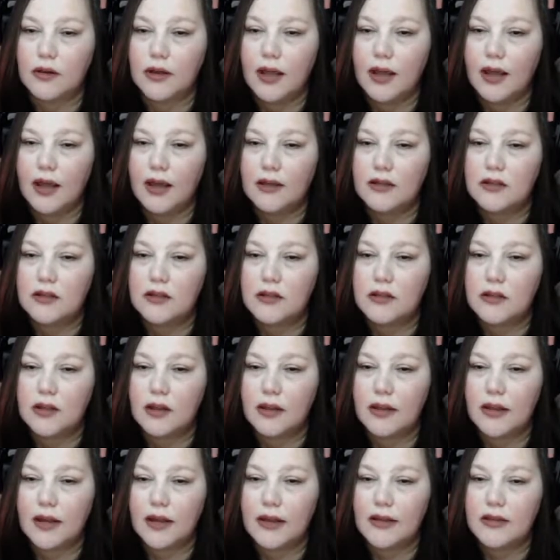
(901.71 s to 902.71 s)
Let's,
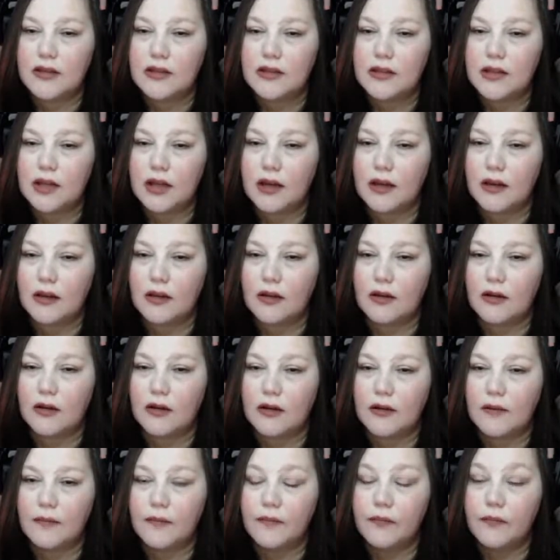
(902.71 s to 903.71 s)
let's take a look.
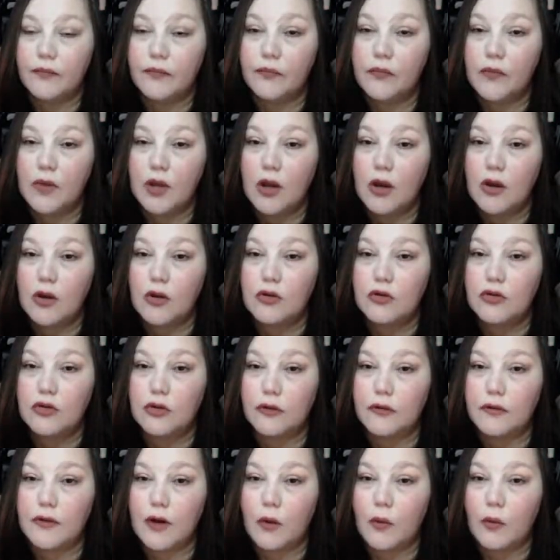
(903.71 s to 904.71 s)

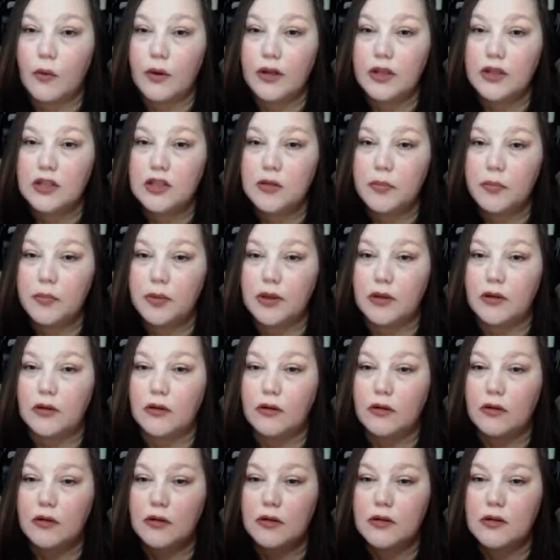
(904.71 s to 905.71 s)
So if I wanted to
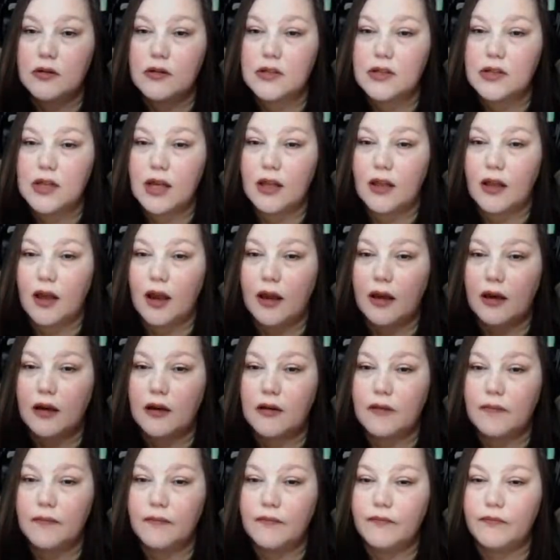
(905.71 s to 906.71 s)
build, say
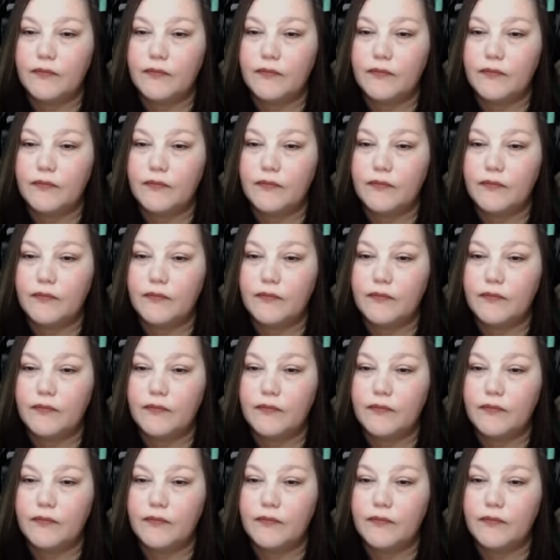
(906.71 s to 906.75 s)
like